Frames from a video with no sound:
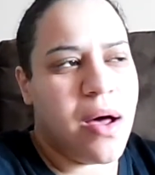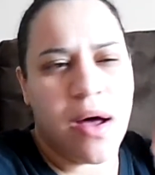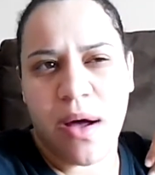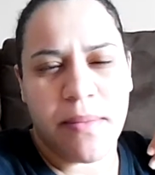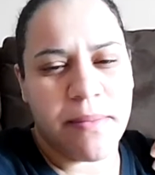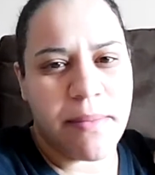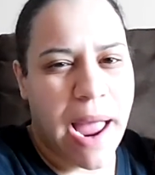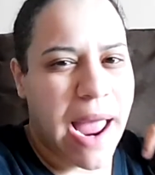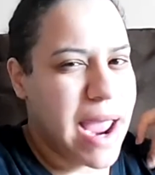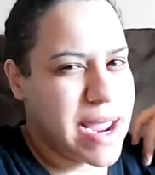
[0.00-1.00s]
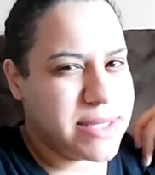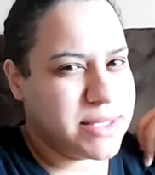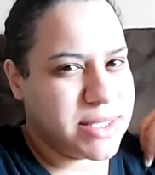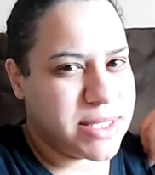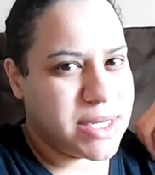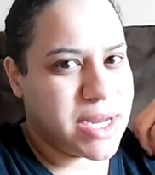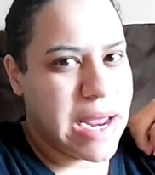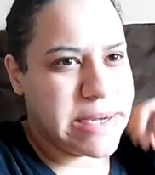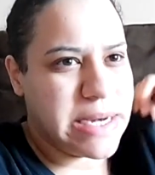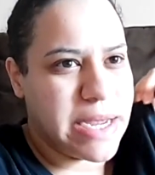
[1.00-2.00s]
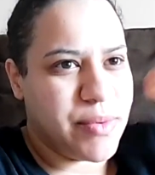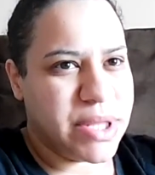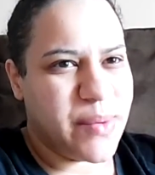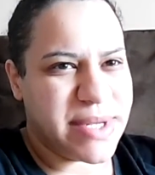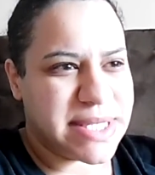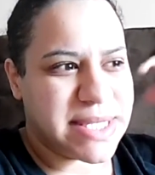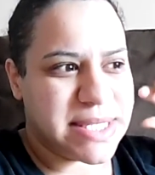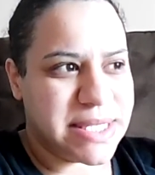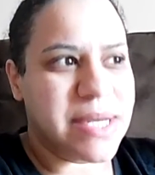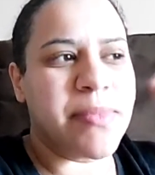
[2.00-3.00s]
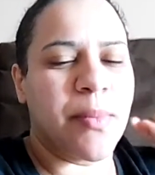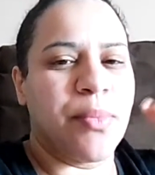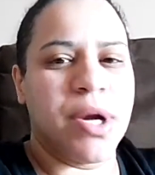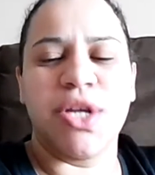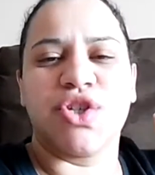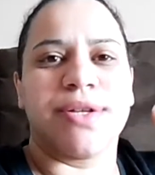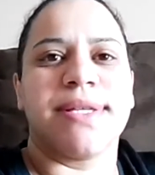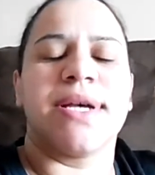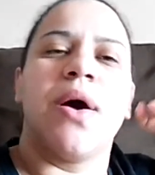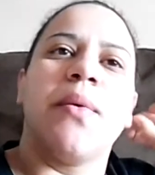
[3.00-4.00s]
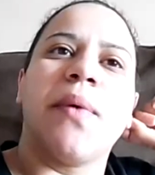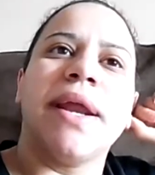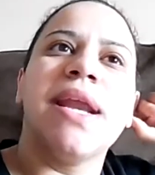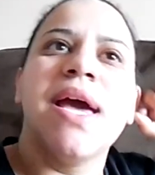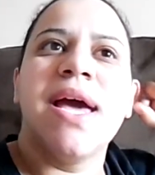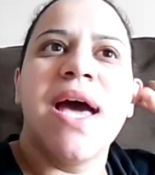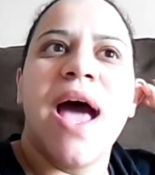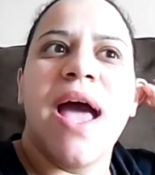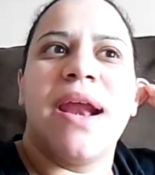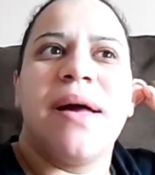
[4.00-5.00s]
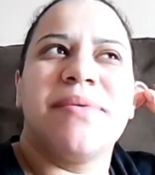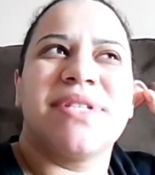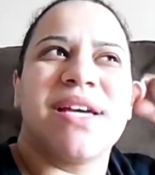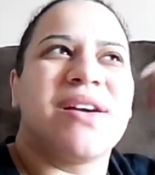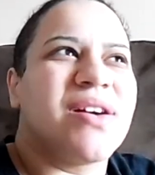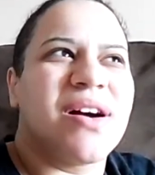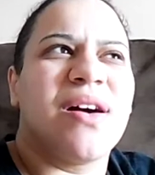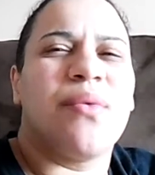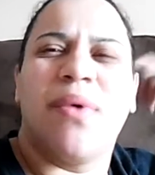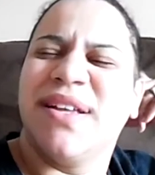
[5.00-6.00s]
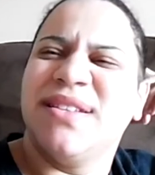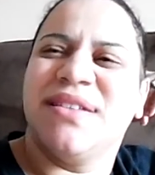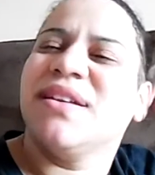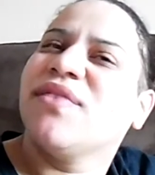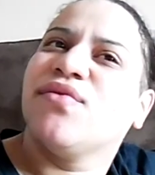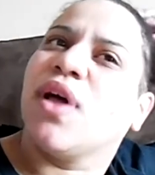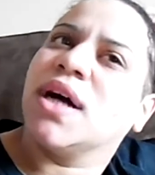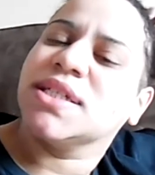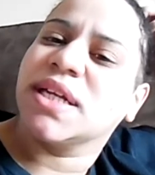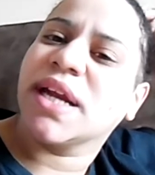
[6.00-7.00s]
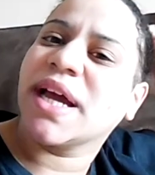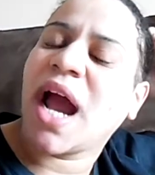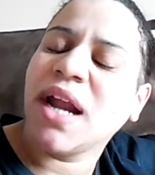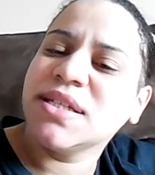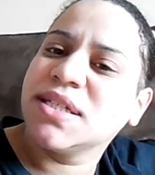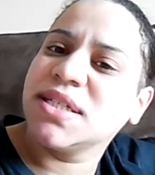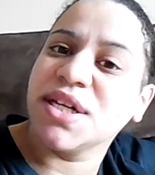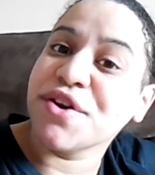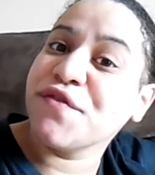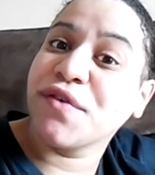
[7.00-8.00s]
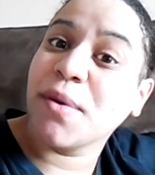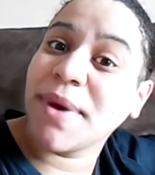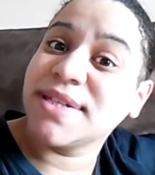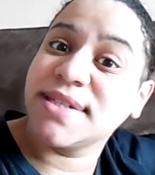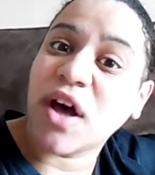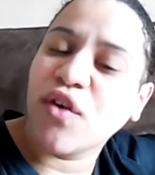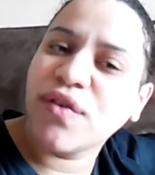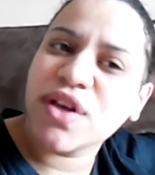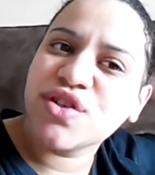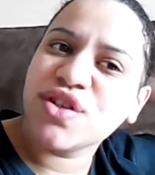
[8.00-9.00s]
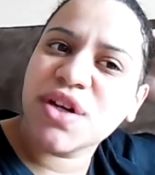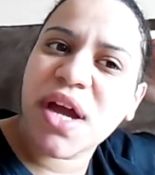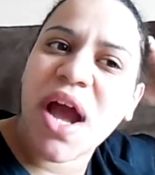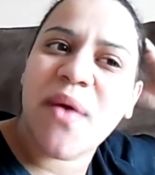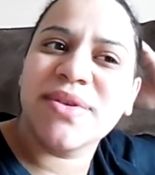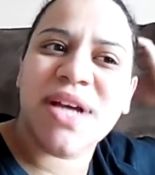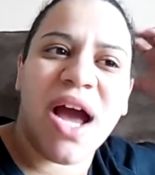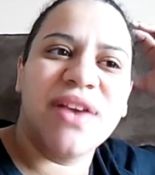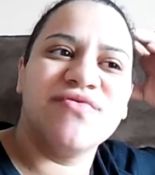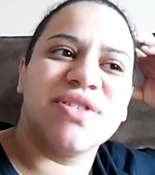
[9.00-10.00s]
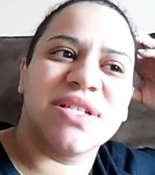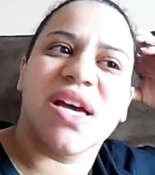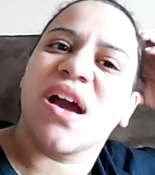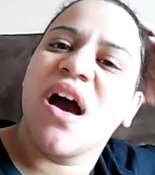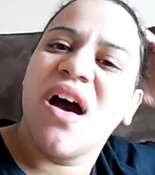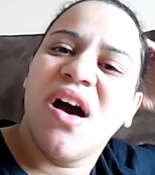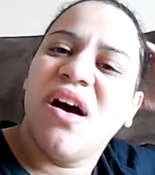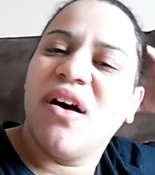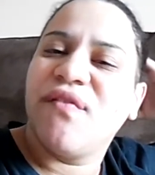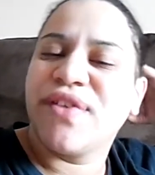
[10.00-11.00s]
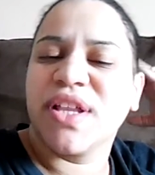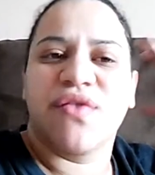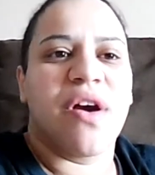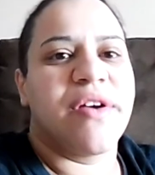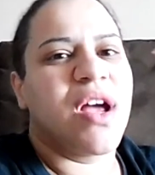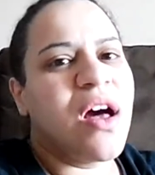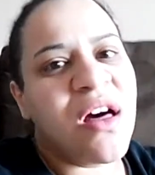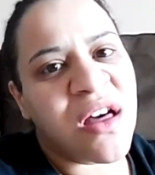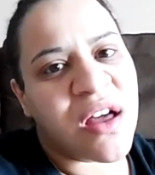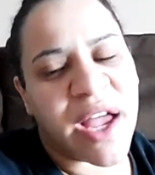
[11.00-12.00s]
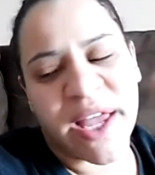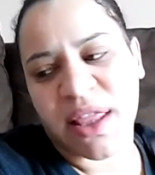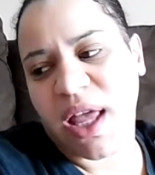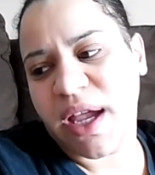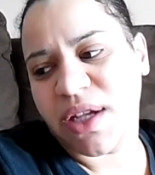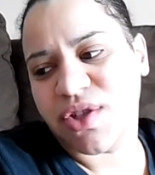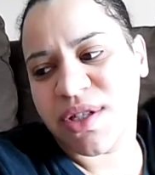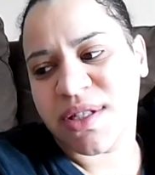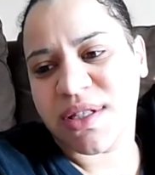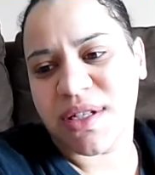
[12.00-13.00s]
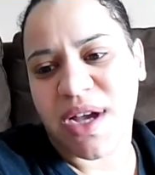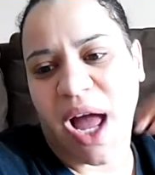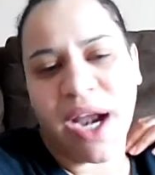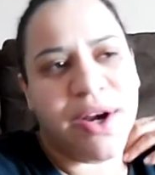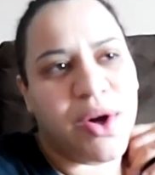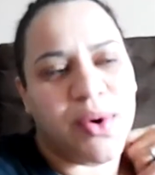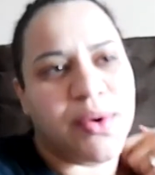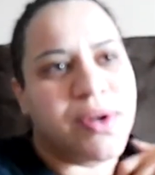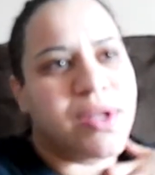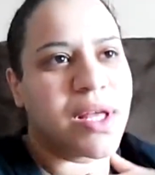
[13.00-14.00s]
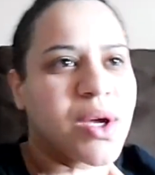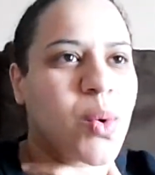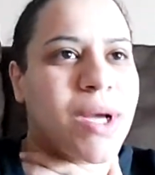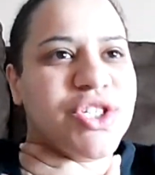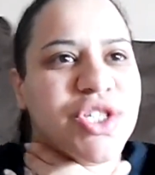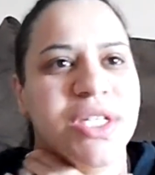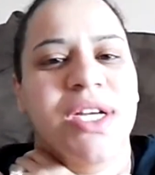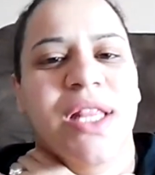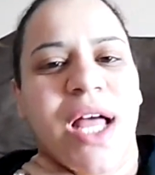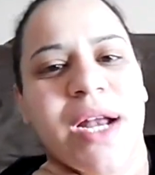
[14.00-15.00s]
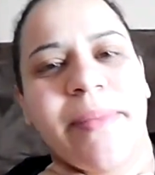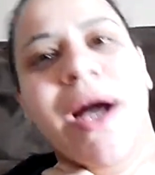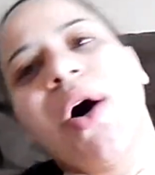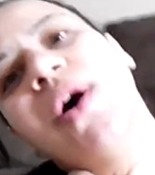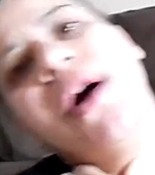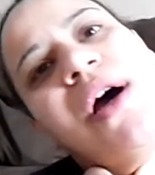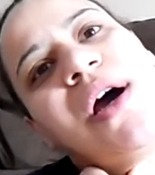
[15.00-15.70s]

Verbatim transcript: um, my I ended it at night when they went to sleep I'm pretty sure that's how it went and I was like what didn't I vlog today and I kind of didn't feel myself yesterday I was kind of just like feeling very ugh and like just I don't know like questioning a lot about